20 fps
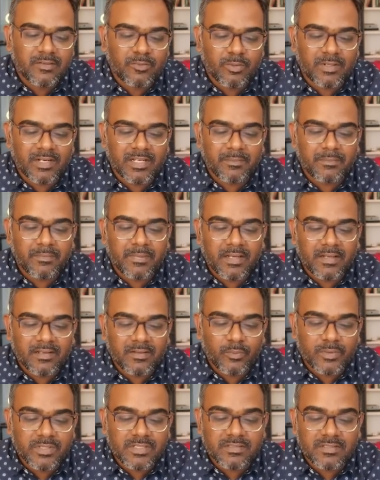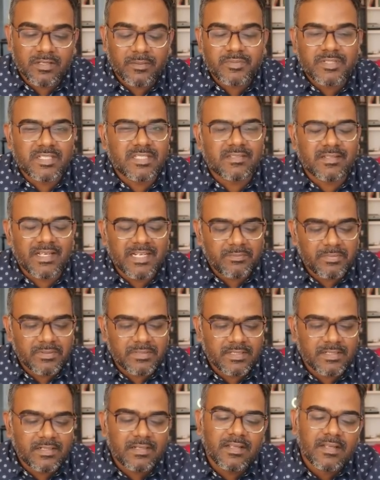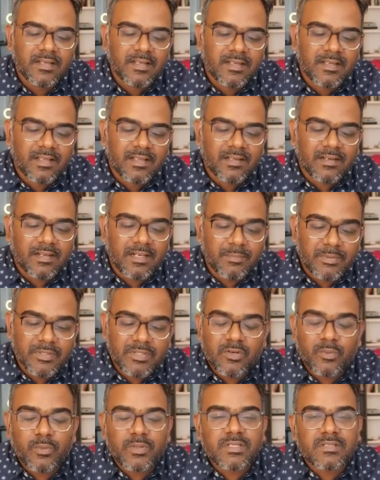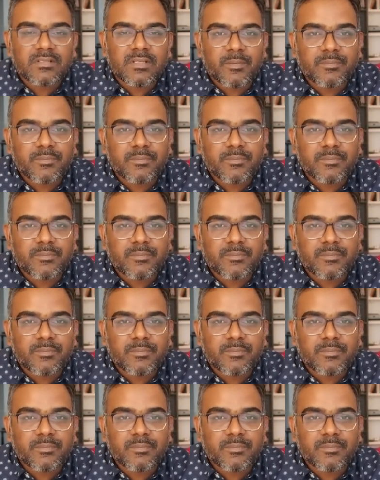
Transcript: Kotak Bank, which is up just 9%, Kalpataru, which